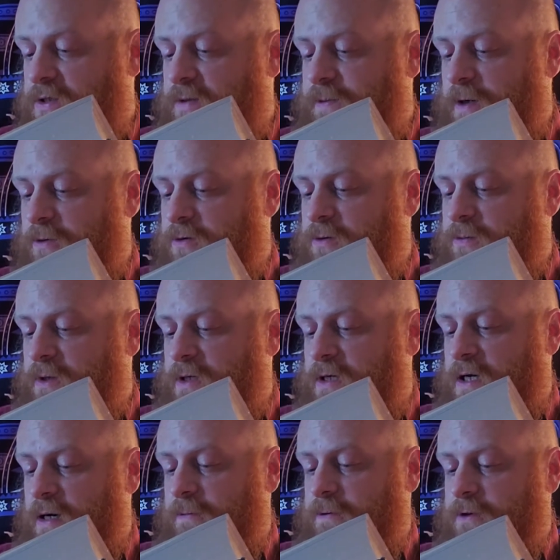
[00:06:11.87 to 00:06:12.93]
about to be
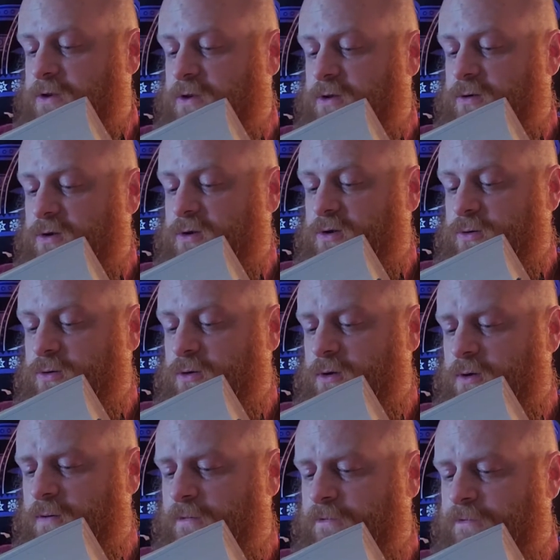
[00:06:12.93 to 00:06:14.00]
accomplished so
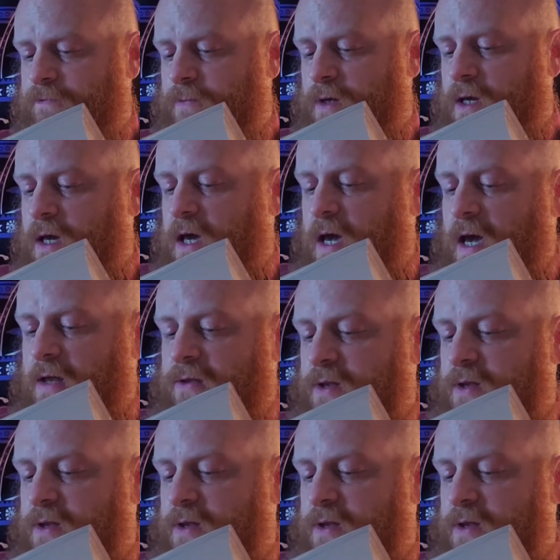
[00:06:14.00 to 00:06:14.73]
soon? Had